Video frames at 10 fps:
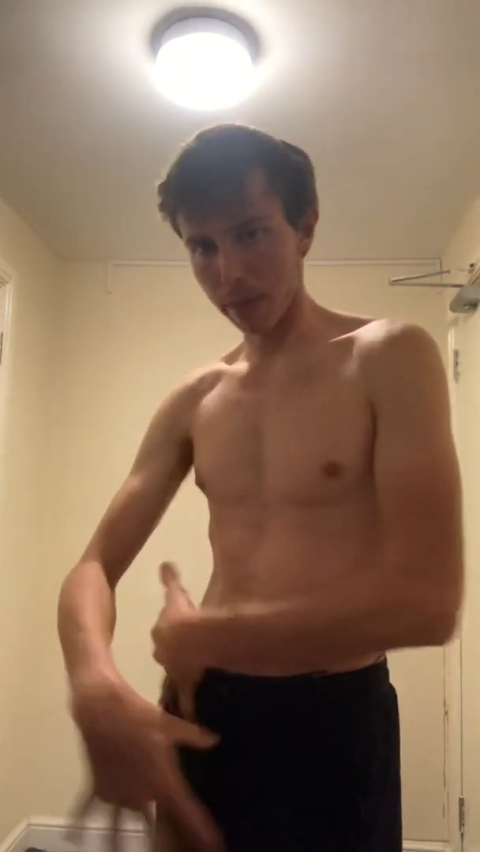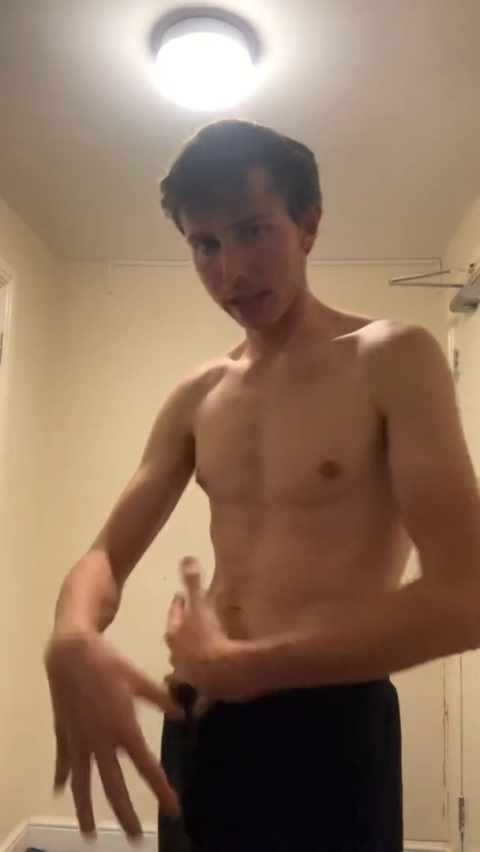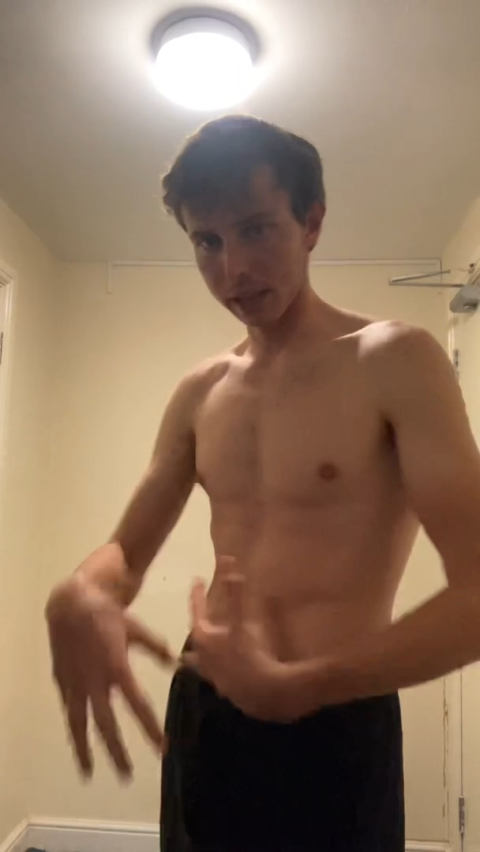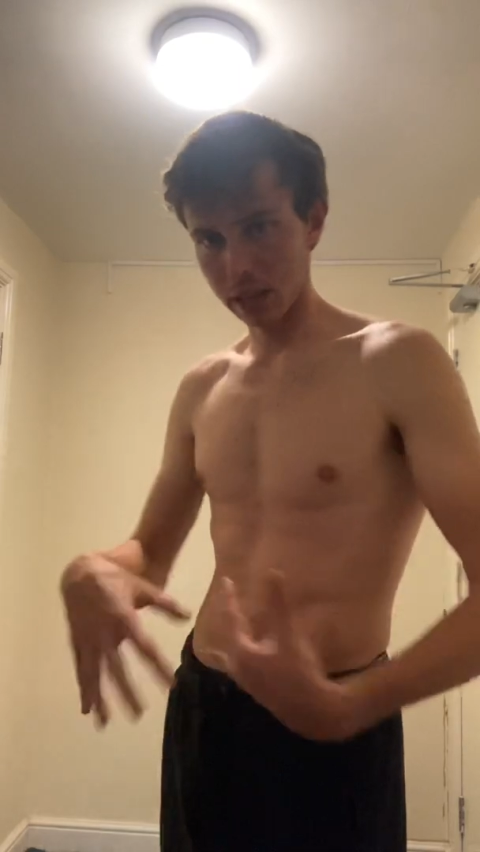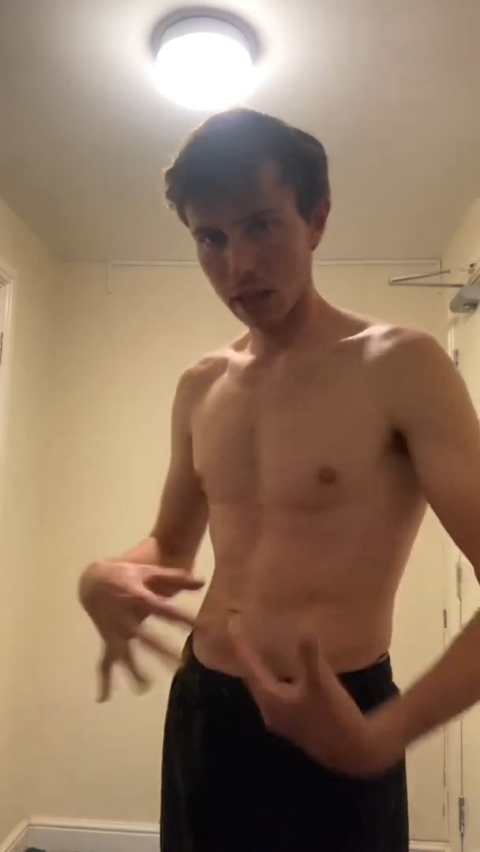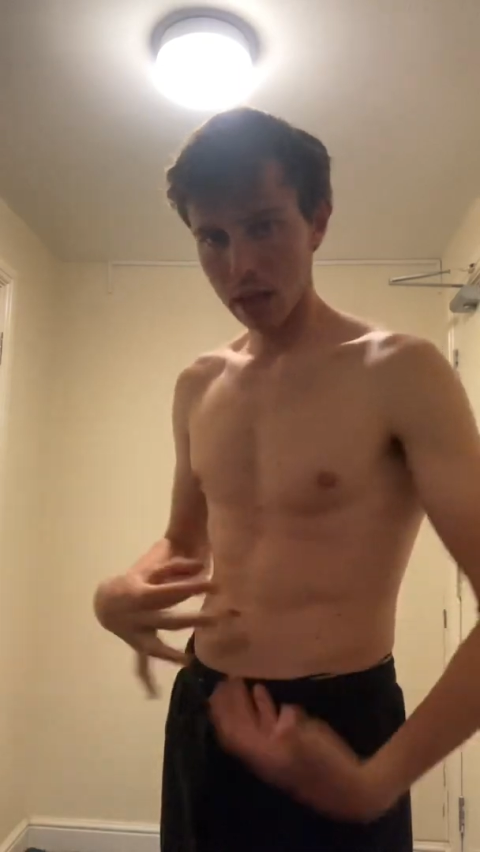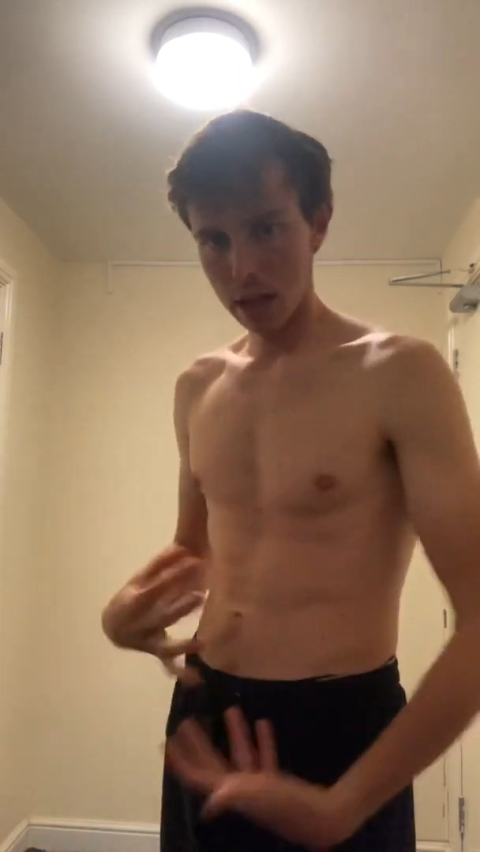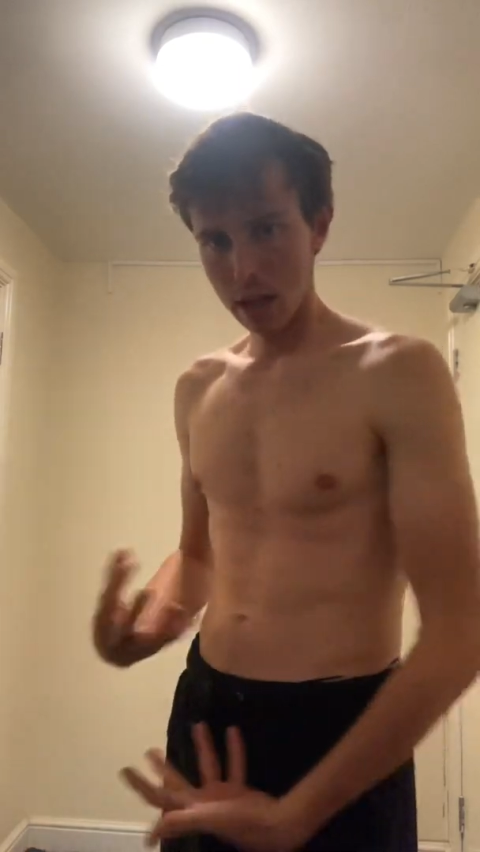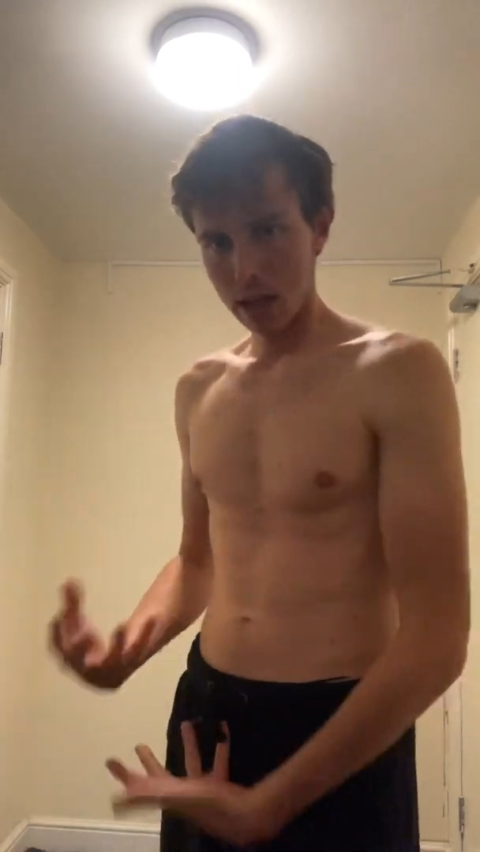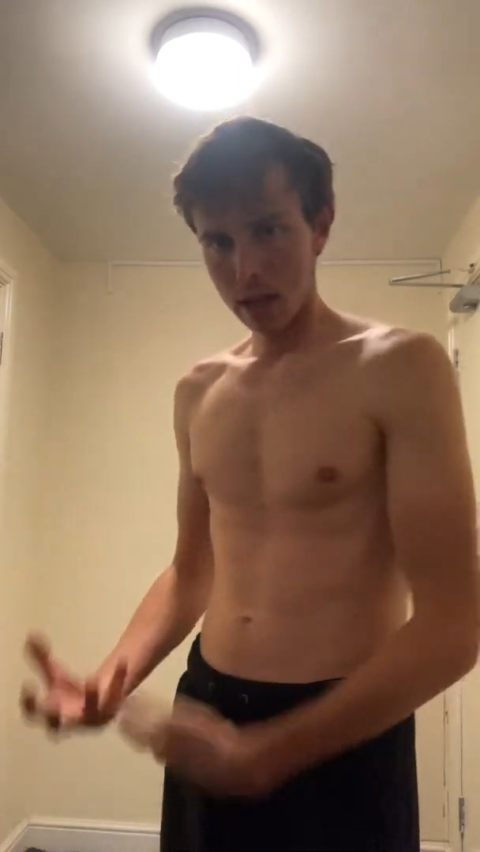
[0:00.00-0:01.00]
this
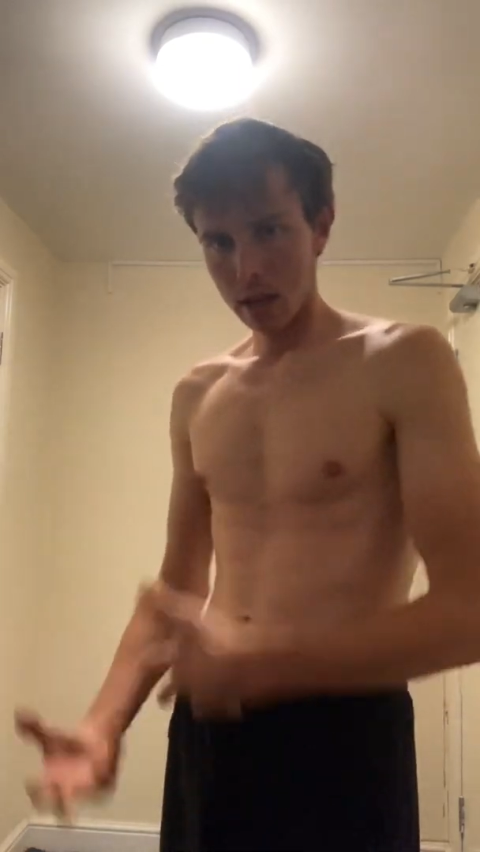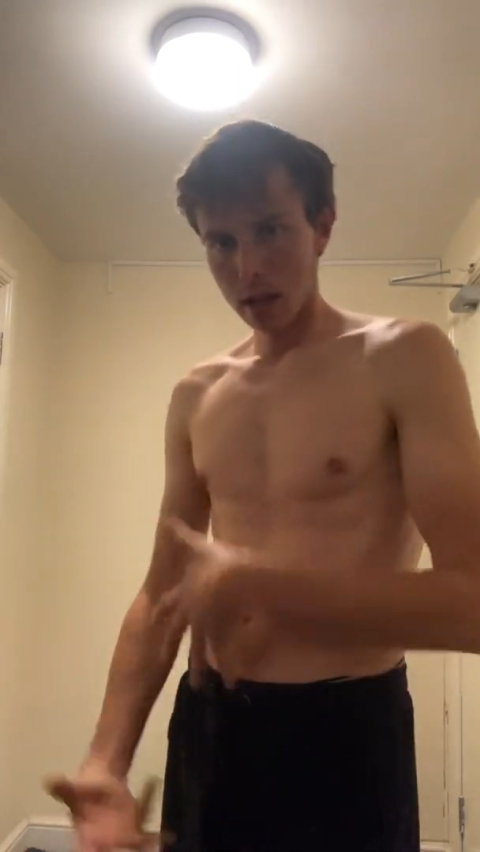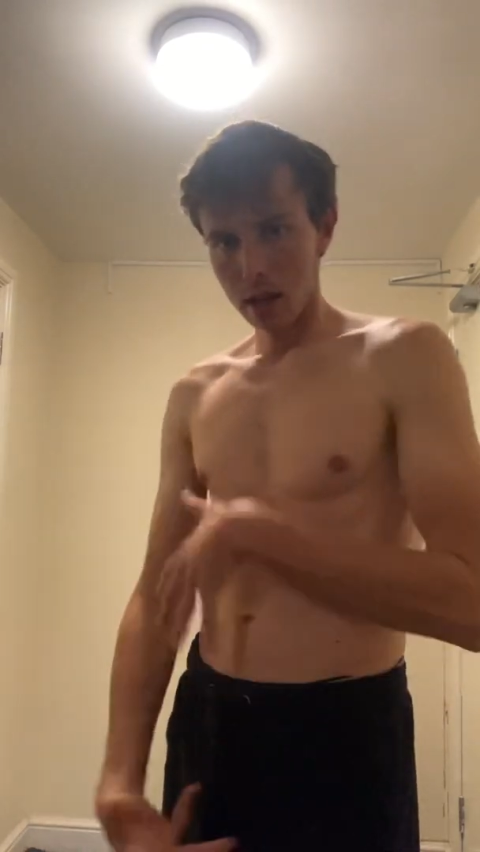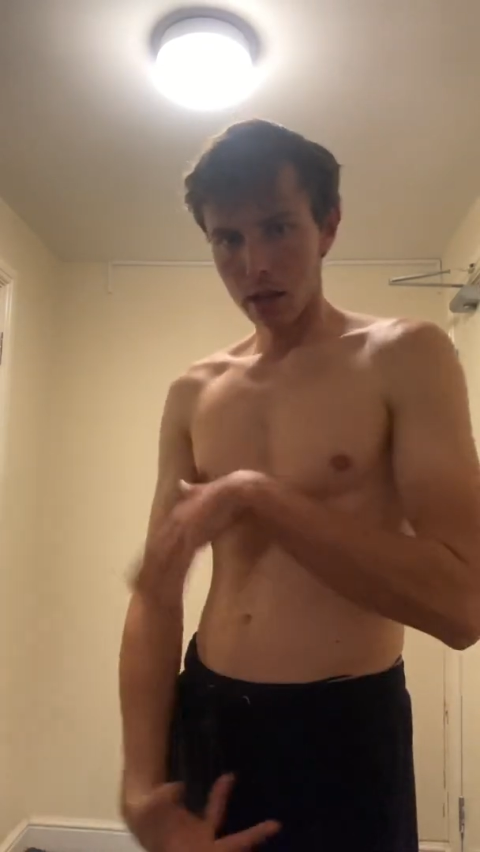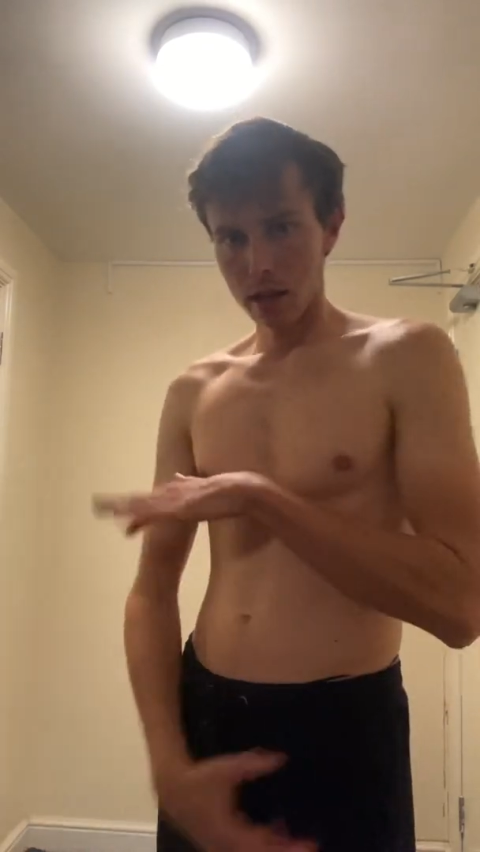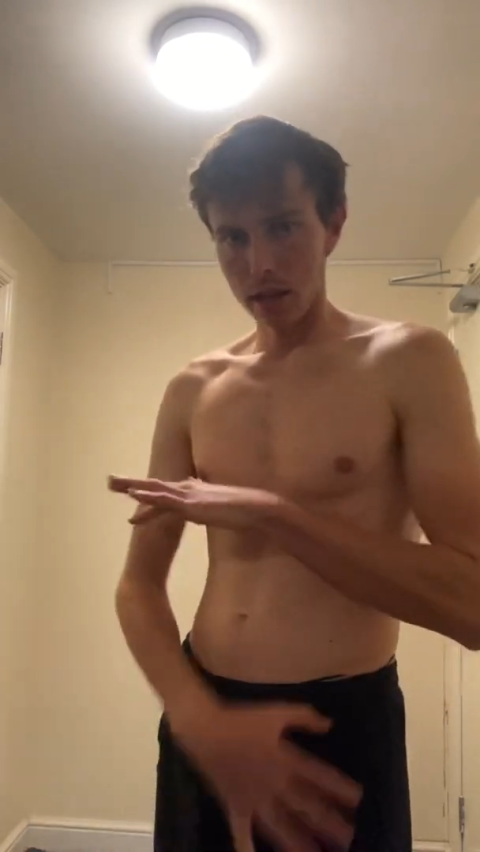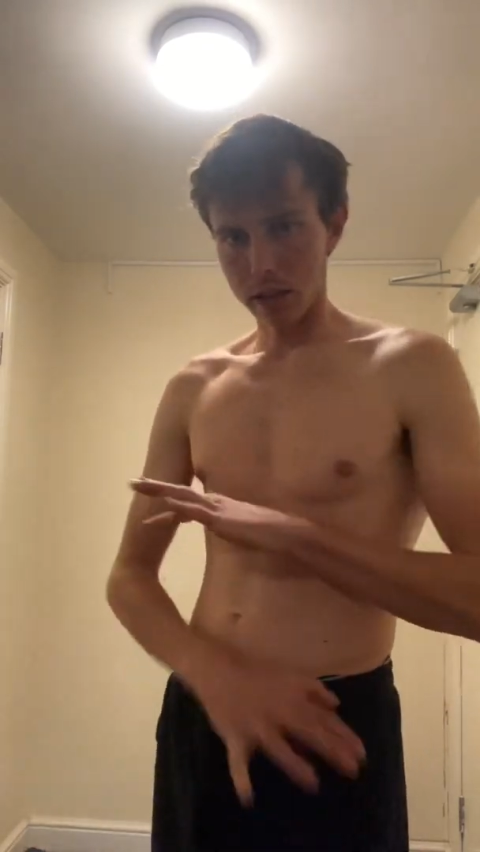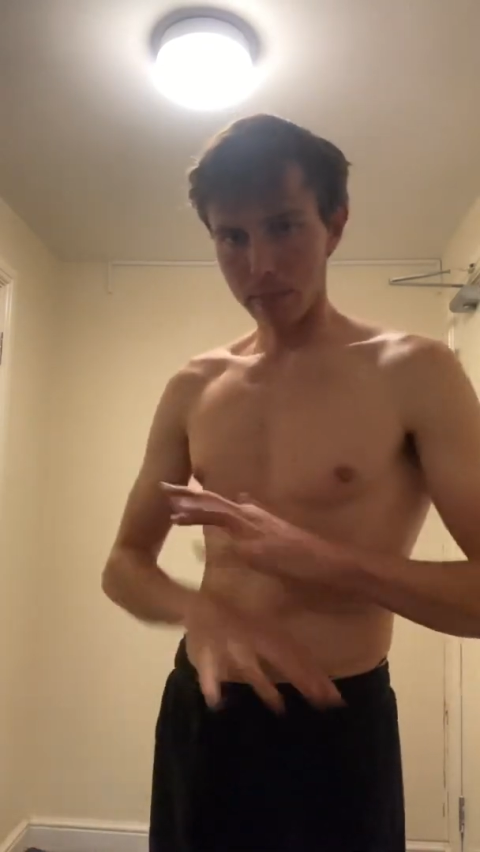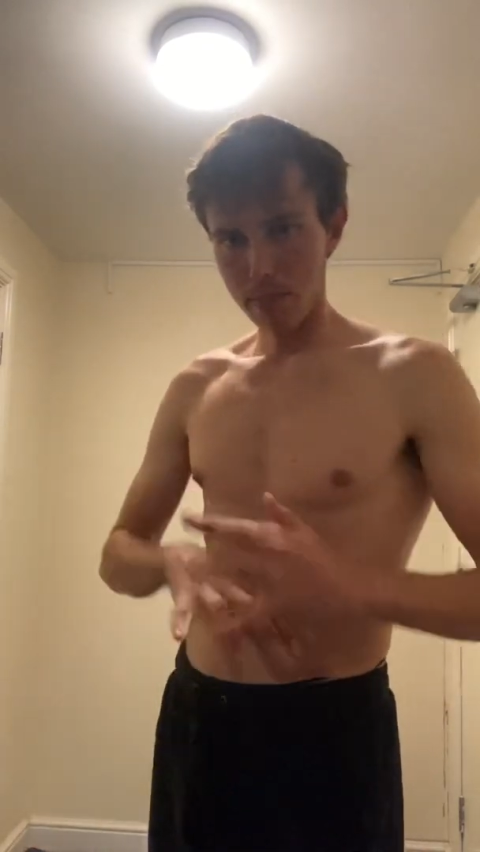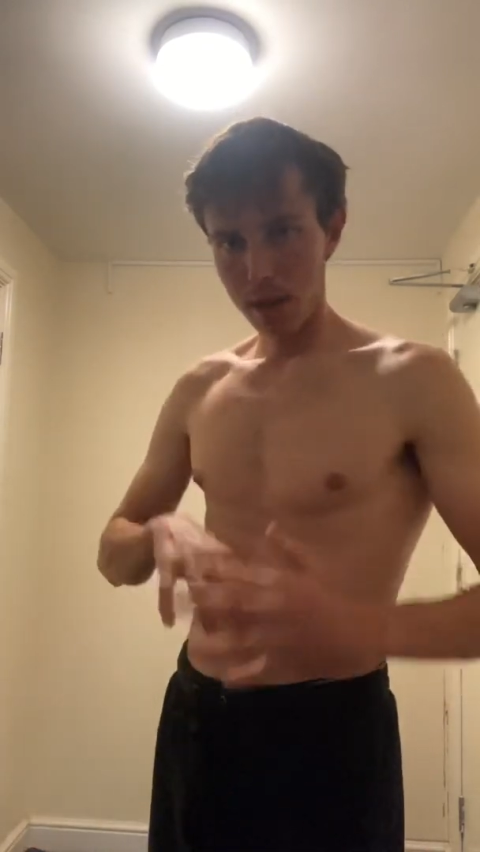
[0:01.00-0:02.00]

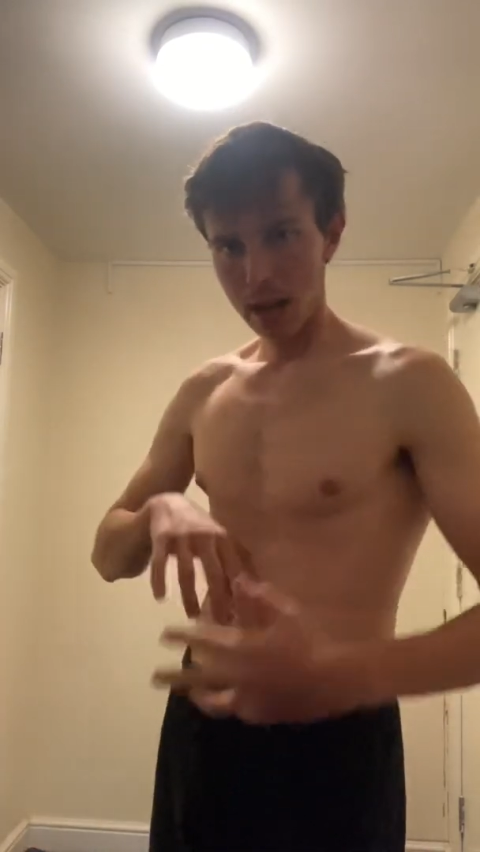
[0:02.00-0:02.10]
mid